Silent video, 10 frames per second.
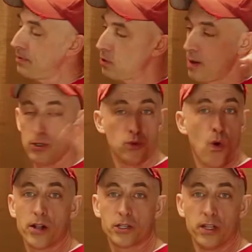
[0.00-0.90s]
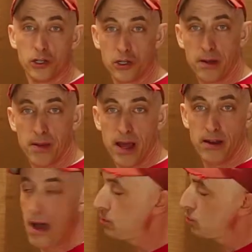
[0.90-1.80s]
So I'm just watching this shit, man.
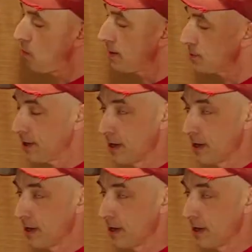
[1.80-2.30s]
I'm just watching.